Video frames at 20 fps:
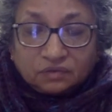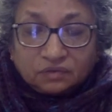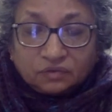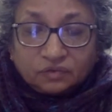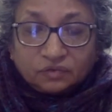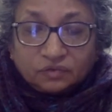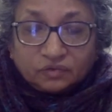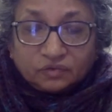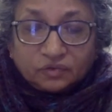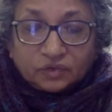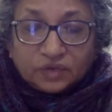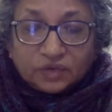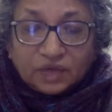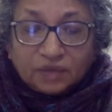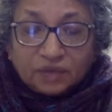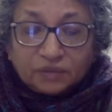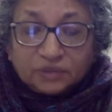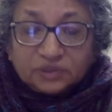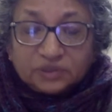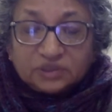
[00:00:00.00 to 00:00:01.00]

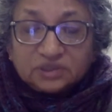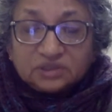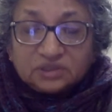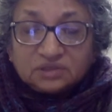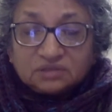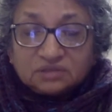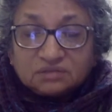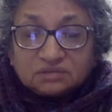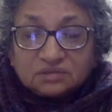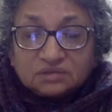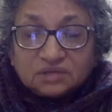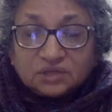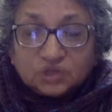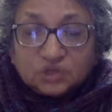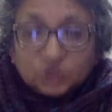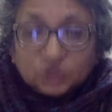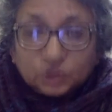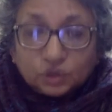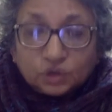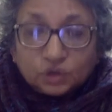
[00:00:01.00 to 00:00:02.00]
vocabulary
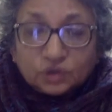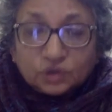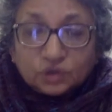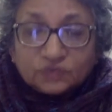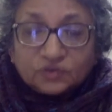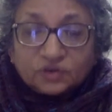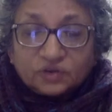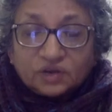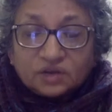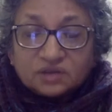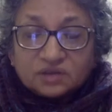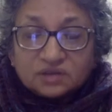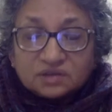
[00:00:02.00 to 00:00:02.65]
ensures for us